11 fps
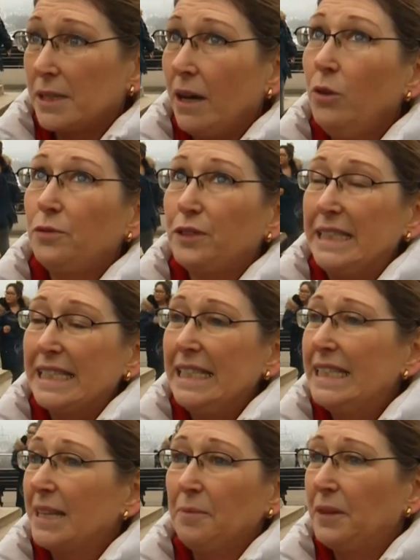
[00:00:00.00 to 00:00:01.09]
hopefully see
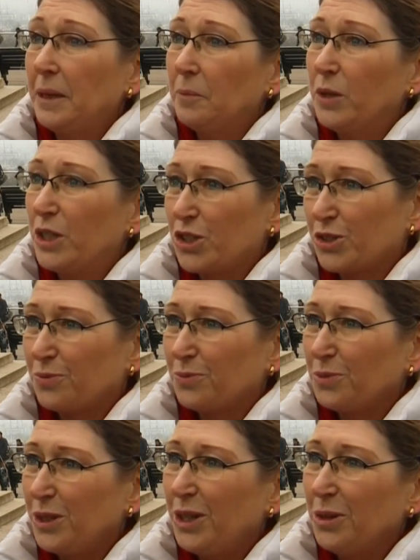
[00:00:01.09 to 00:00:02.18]
something, which,
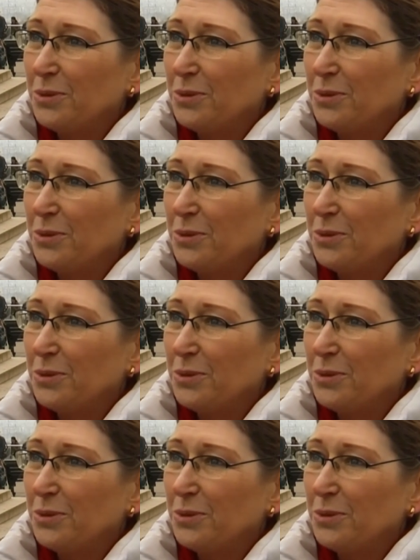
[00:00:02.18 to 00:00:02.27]
you know,